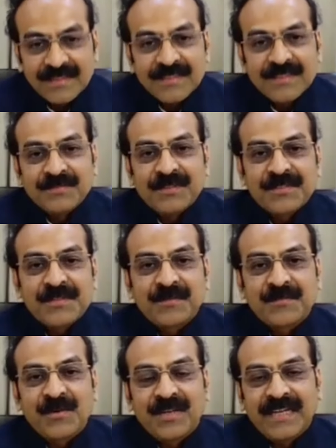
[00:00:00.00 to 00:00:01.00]
First of
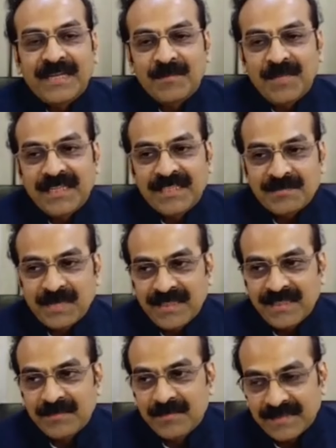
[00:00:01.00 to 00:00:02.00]
all, let me dispel the
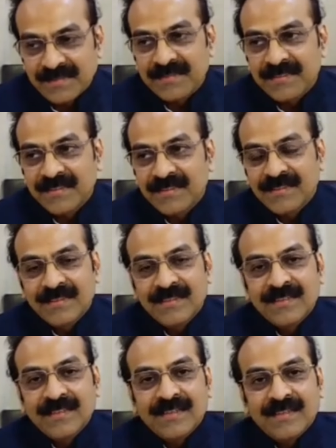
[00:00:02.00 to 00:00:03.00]
myth.
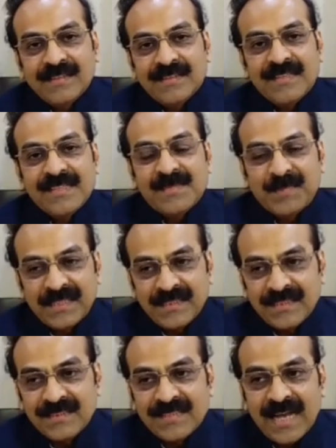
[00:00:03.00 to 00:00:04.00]
The
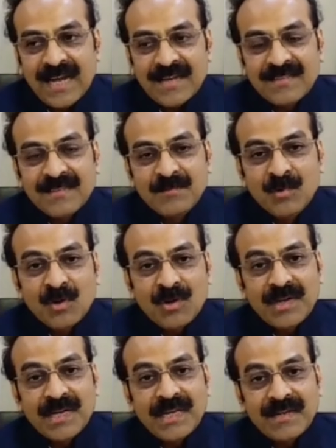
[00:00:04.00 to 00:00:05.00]
spinels are the more
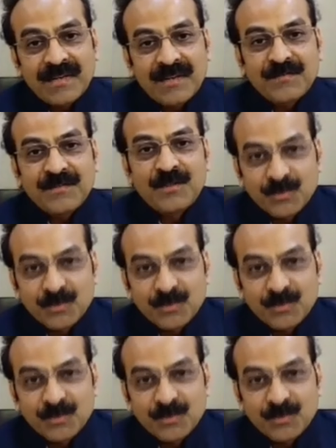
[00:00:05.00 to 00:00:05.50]
rarer of the two.